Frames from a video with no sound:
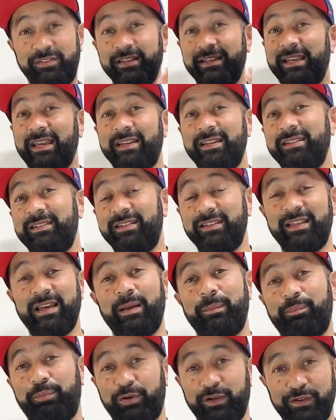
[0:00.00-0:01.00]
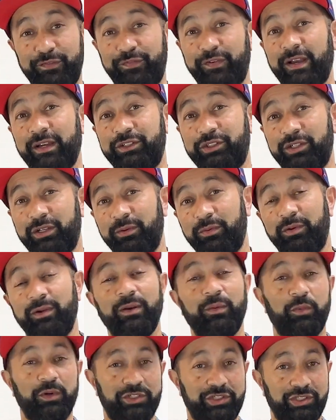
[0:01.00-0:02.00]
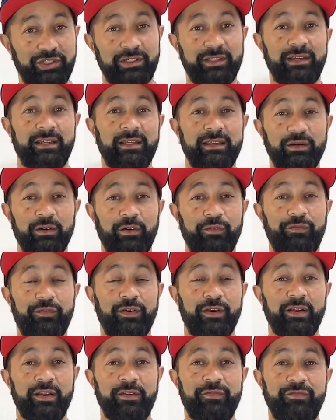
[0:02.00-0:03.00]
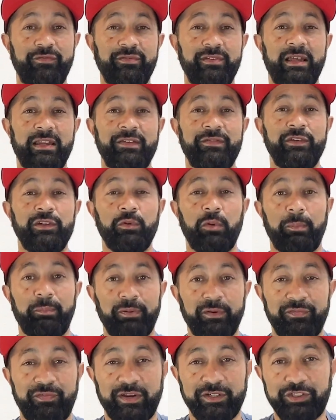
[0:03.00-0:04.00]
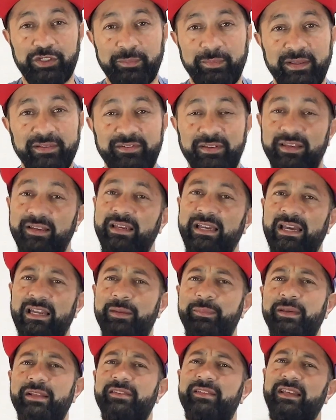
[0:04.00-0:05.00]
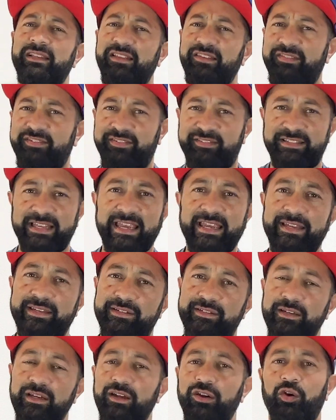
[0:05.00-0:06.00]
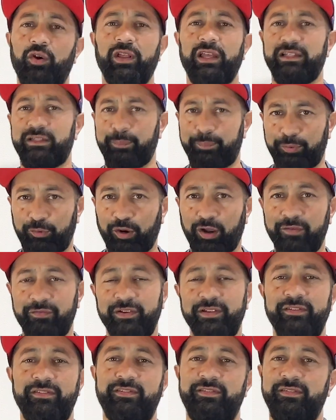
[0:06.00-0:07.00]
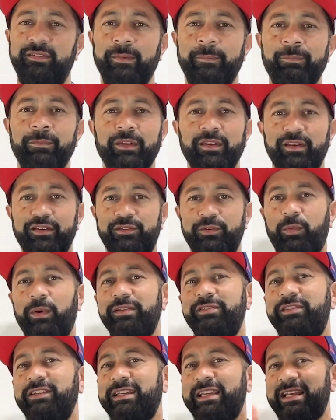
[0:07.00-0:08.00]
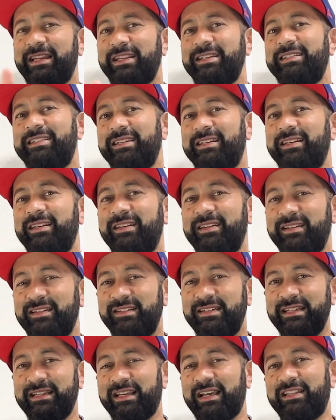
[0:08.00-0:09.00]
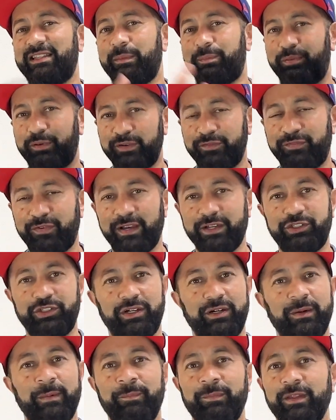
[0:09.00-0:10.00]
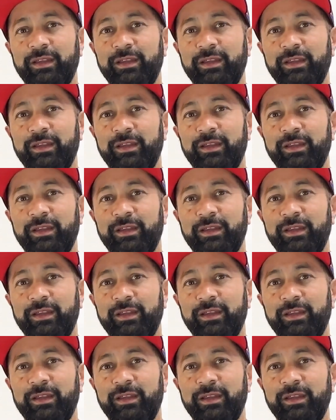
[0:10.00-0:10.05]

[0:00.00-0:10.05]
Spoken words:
you get into that prefecture, which, you know, if none of you know what prefecture means, it kind of means like the state or like the province. So once you get into Niigata Prefecture,